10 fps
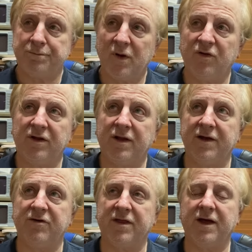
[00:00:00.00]
We'll
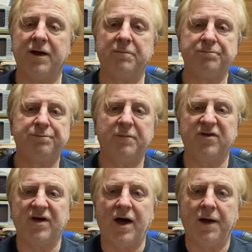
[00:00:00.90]
leave it there.
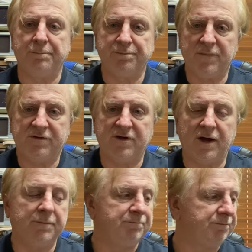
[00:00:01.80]
Bizarre.
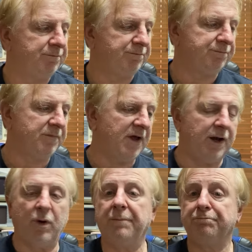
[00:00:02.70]
So
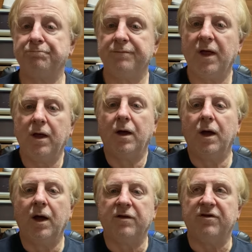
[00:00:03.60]
anyway,
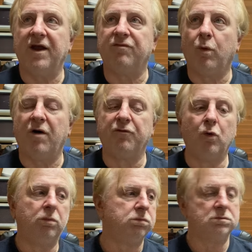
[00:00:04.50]
it's enough
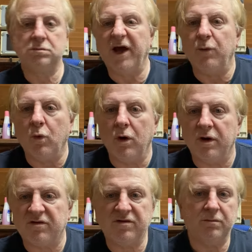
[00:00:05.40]
waffle. It
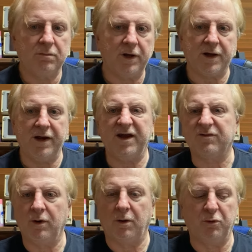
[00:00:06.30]
works. Okay,
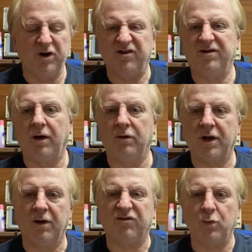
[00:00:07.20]
next one I'll put in the shell and
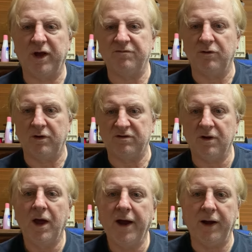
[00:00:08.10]
go and swing it for you.
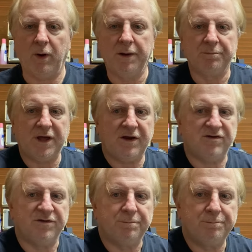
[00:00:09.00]
Anyway,
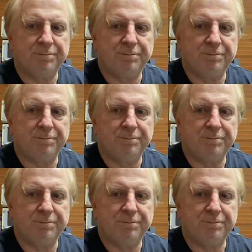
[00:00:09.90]
catches.